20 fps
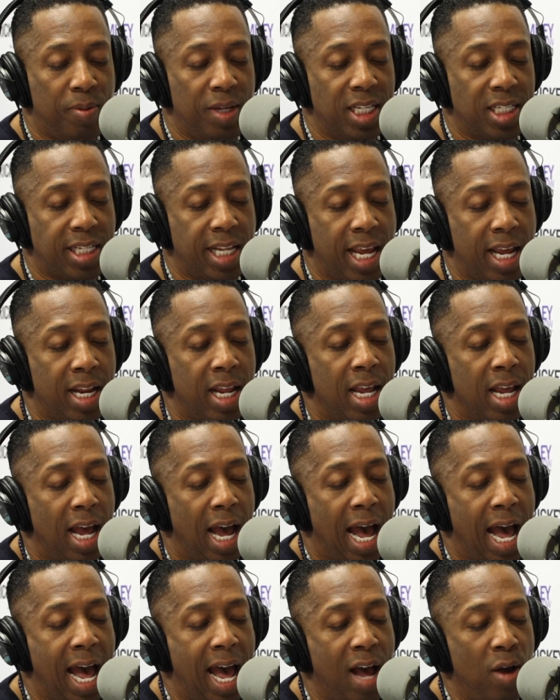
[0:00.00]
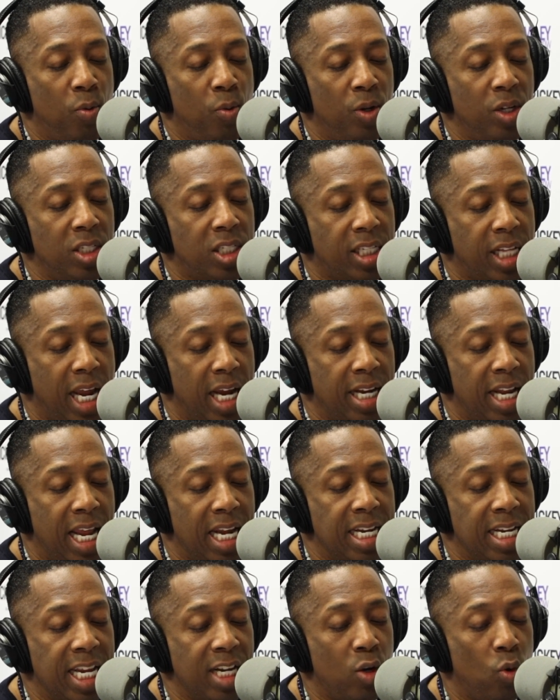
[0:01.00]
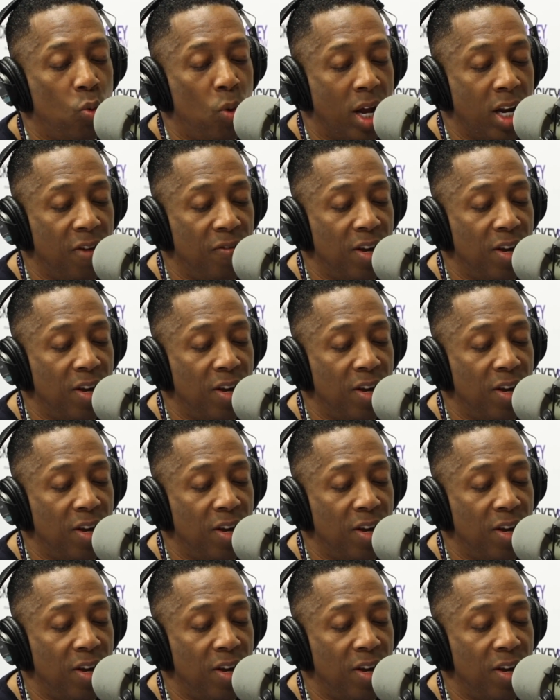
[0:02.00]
He said, I will say that neither one